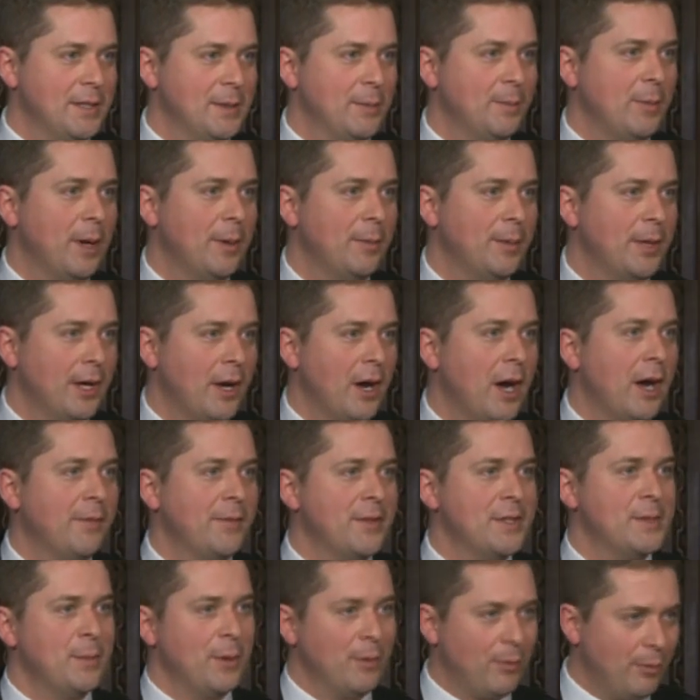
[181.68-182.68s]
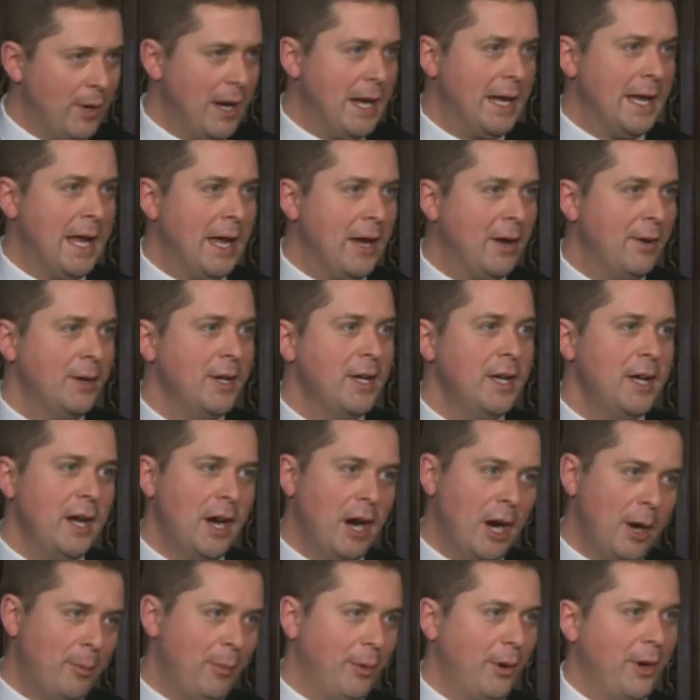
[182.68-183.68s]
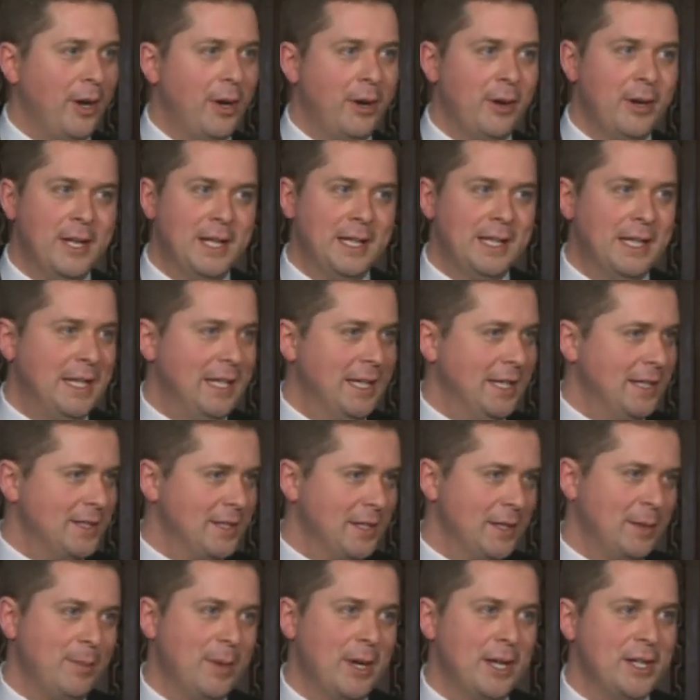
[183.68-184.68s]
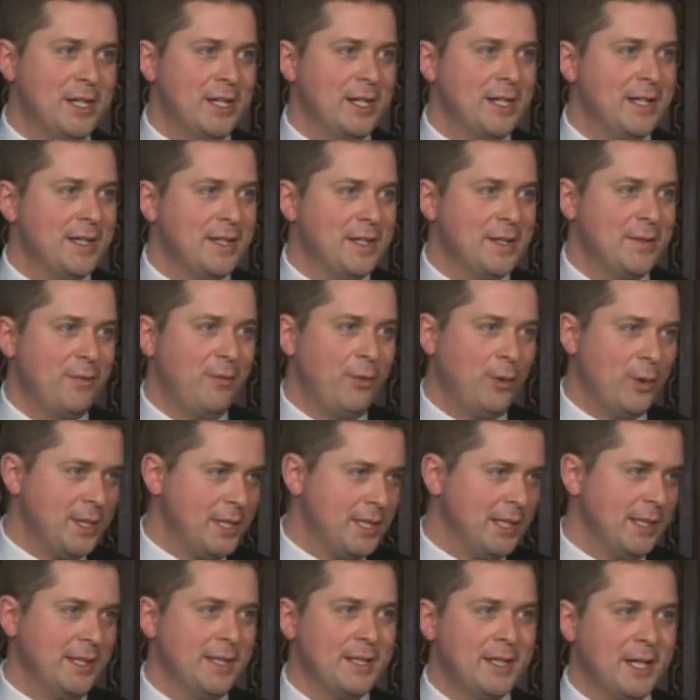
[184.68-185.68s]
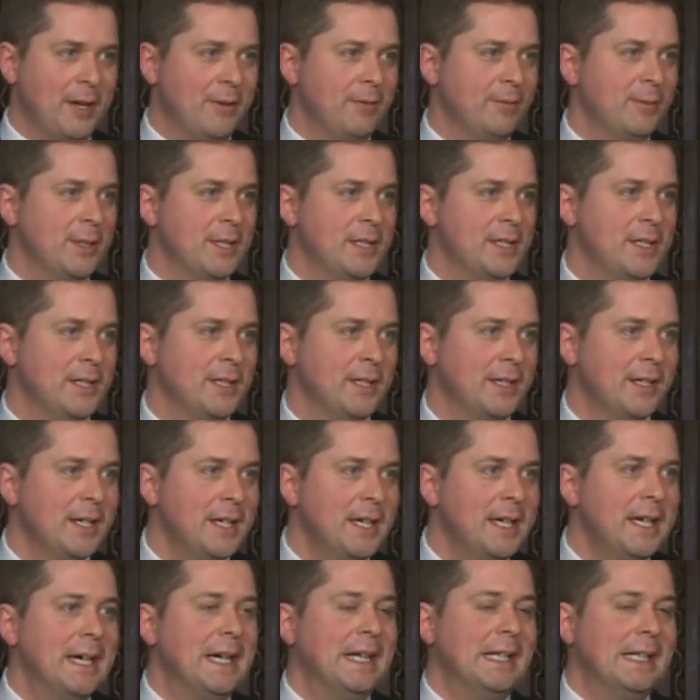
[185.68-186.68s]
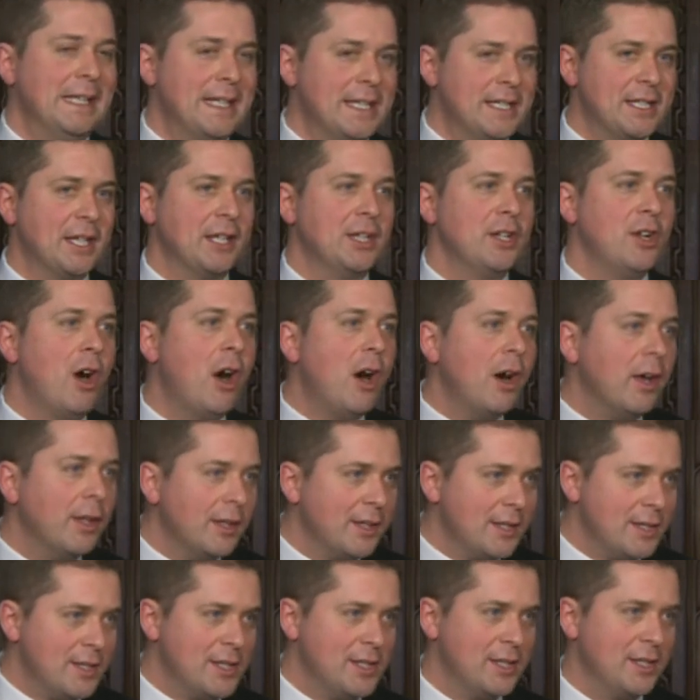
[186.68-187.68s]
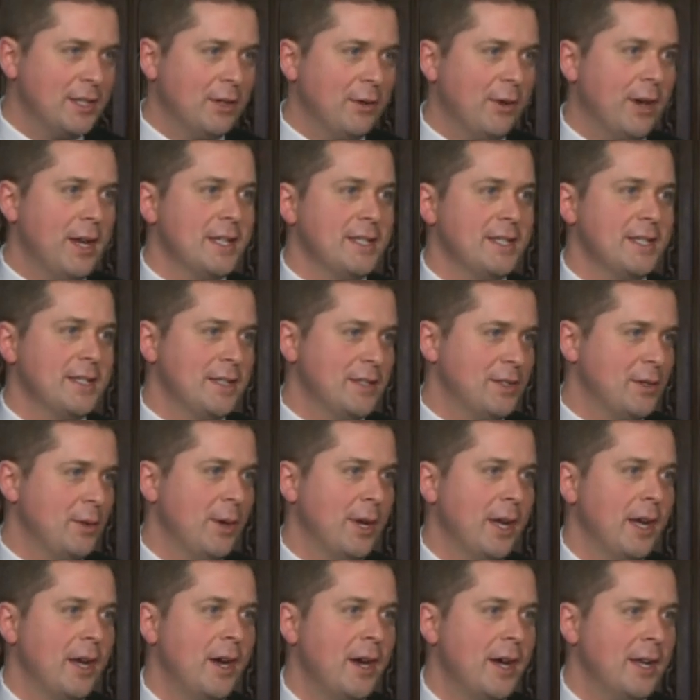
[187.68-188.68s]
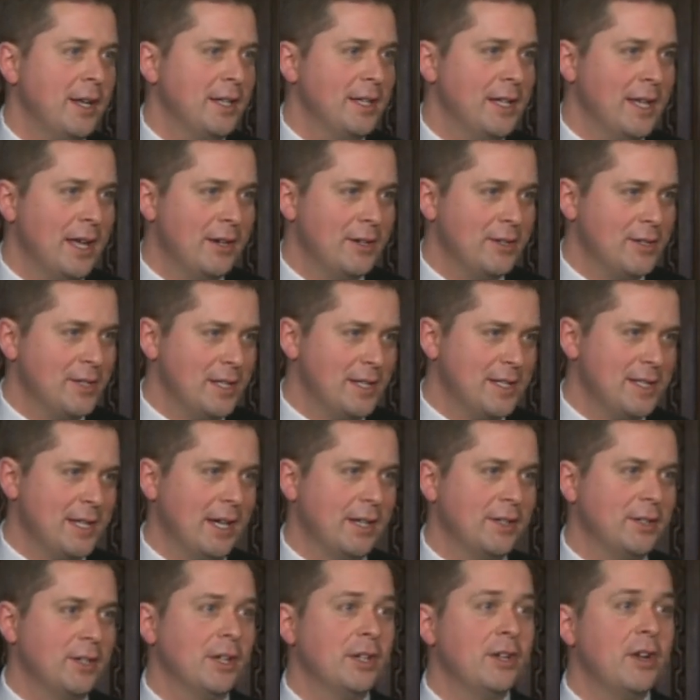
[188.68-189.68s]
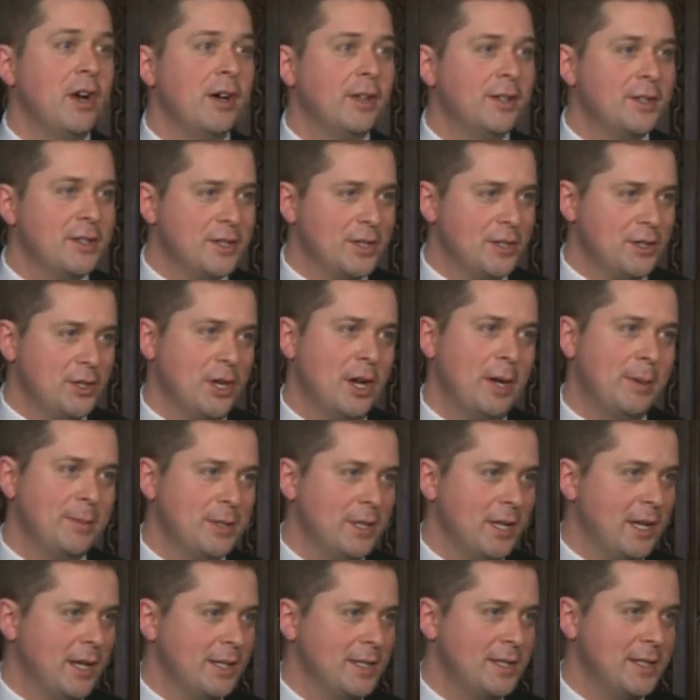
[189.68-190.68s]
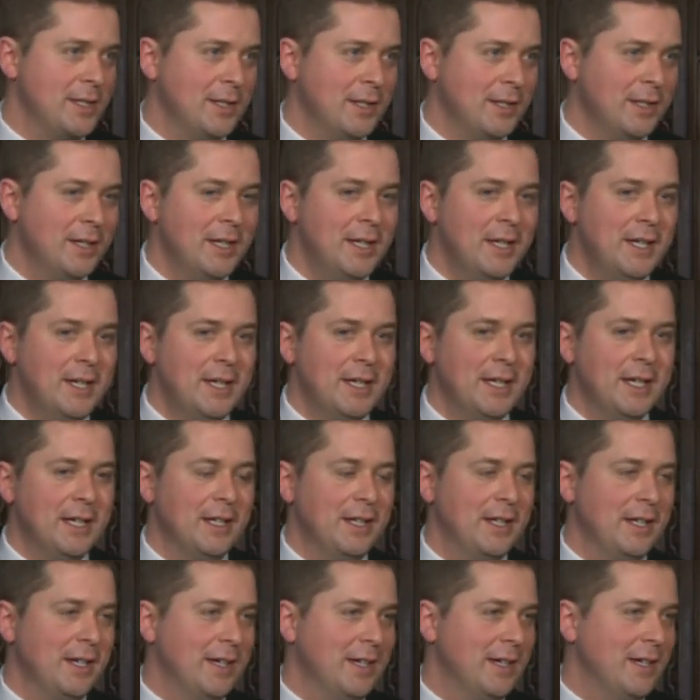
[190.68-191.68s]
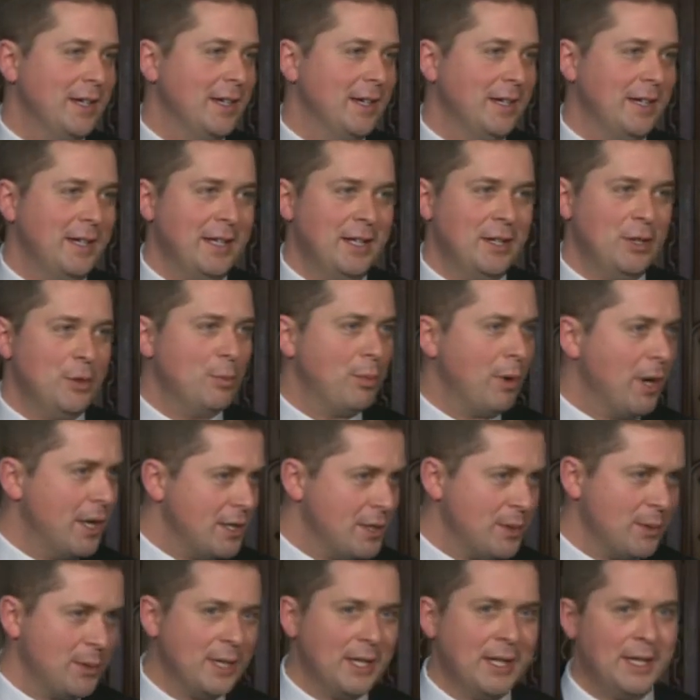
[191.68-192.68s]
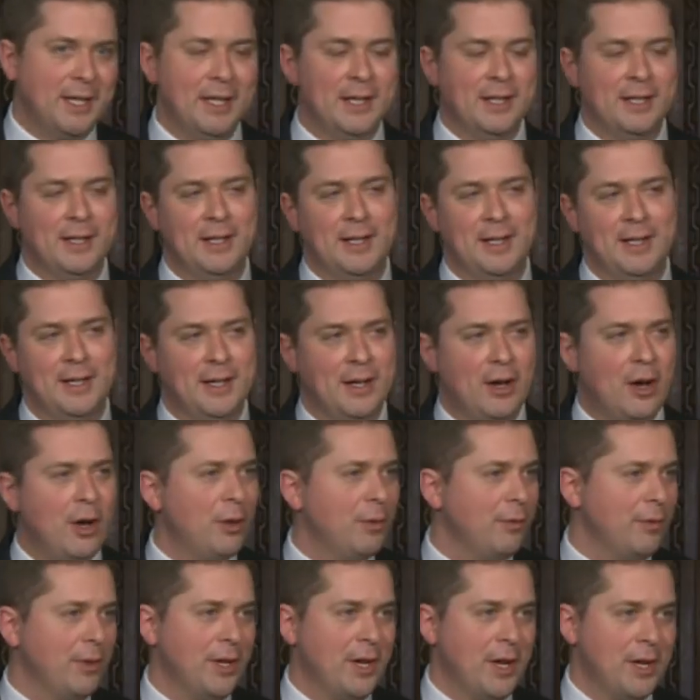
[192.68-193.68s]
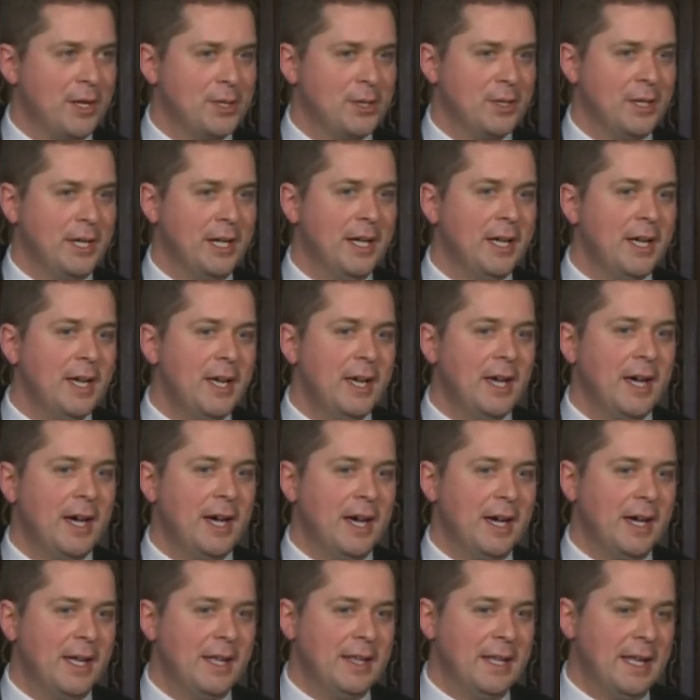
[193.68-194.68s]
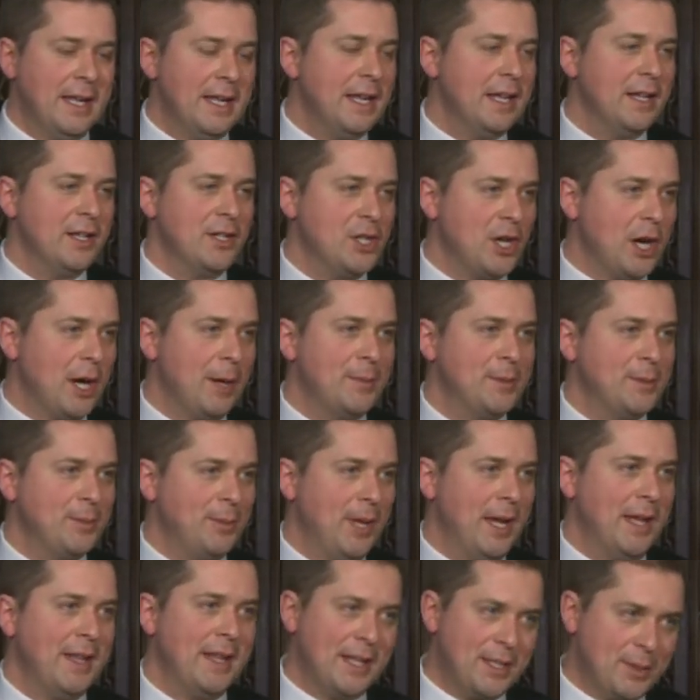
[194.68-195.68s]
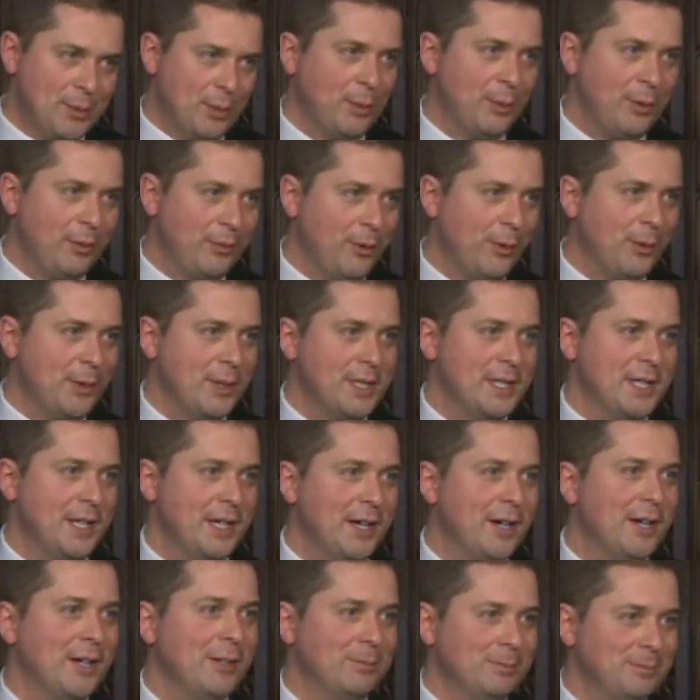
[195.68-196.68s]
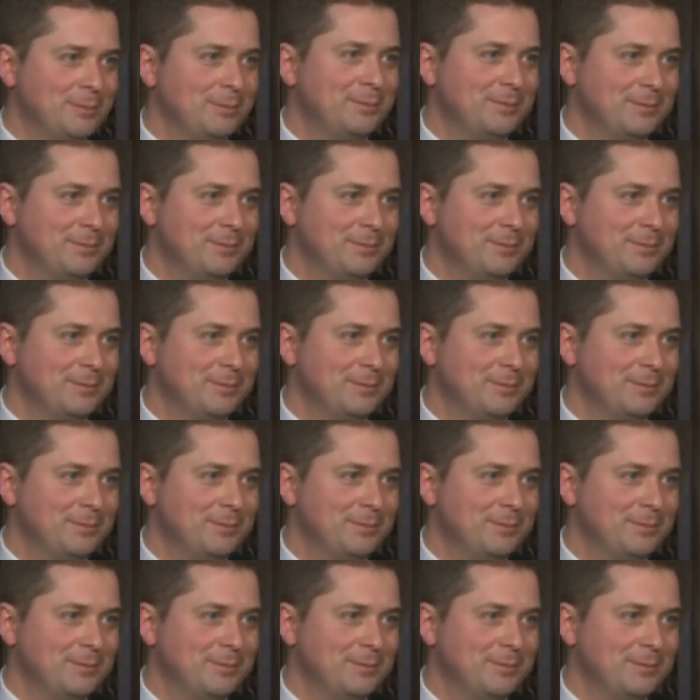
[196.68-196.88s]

to public office. But right now, our priority leading into the budget is forcing this government to at least acknowledge the crisis that's going on in the energy sector, acknowledge the jobs lost in New Brunswick and all over the country. They need a jobs plan. That's what we're focusing on.